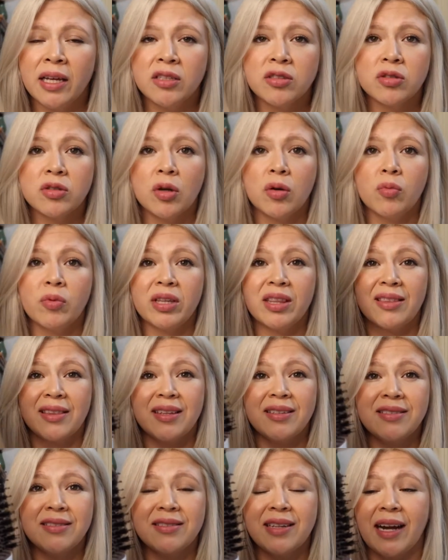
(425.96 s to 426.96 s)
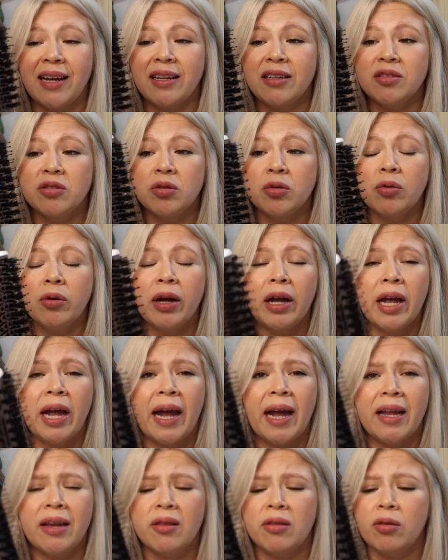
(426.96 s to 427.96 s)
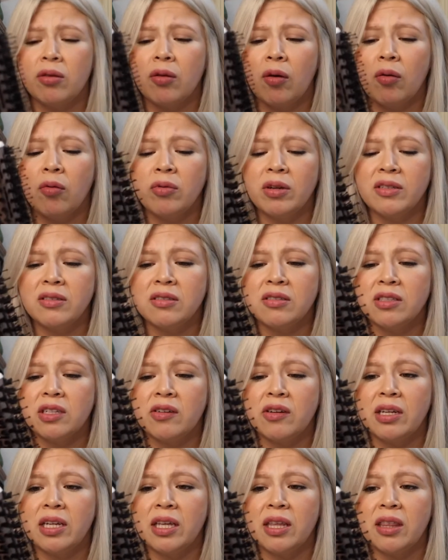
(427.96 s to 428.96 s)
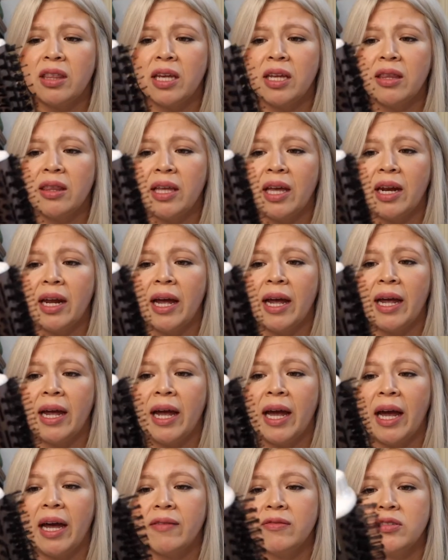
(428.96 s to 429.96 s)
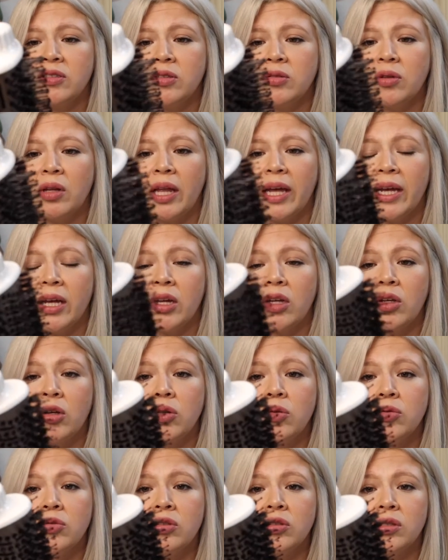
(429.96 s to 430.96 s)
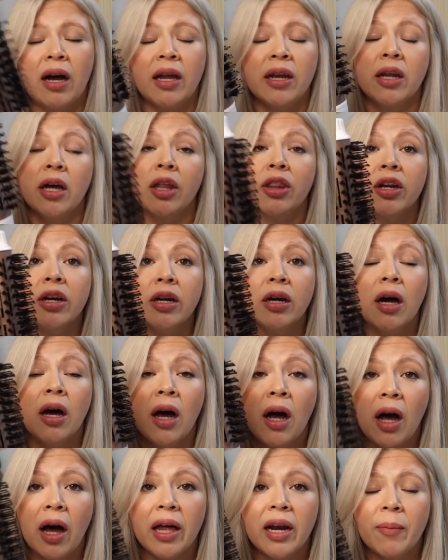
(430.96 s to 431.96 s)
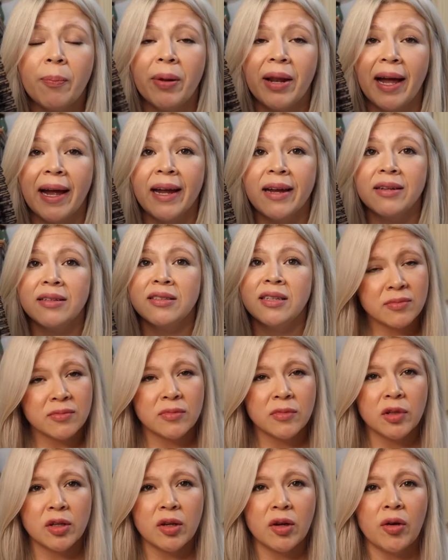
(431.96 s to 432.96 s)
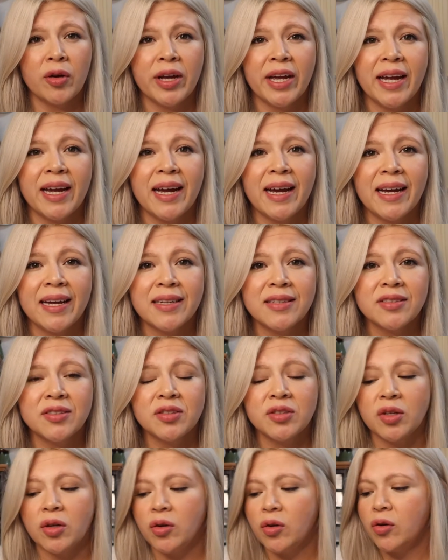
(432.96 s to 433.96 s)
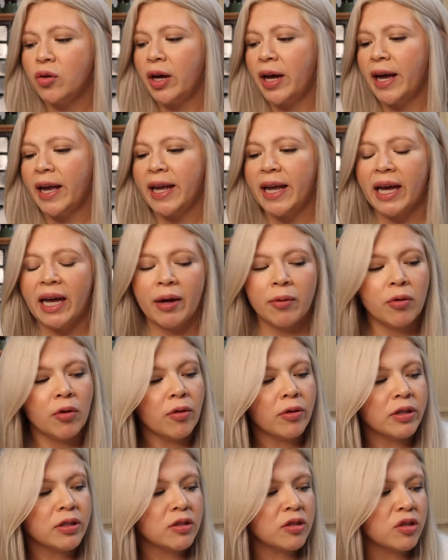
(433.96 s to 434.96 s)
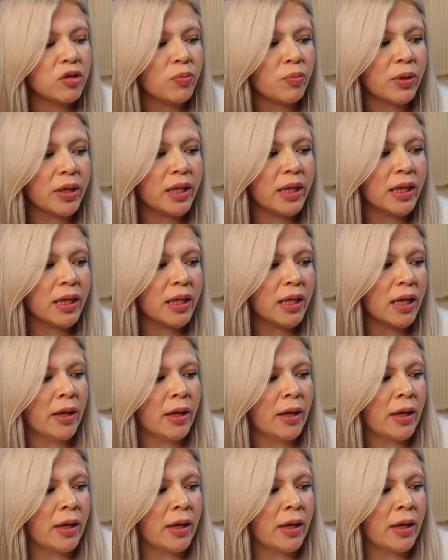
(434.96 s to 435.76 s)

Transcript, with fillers: So with this styling tool, I, I don't necessarily think that I have to like use another hot appliance. Okay guys, so I am going to be